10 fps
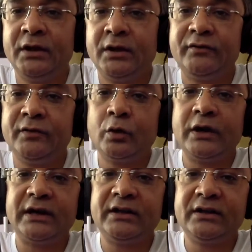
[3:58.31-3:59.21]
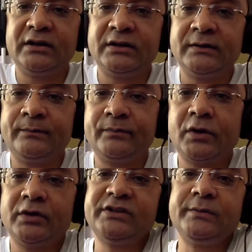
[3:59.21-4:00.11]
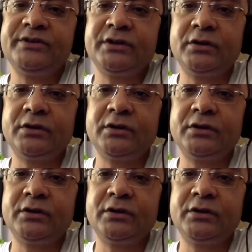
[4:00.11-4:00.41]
If you look at the conception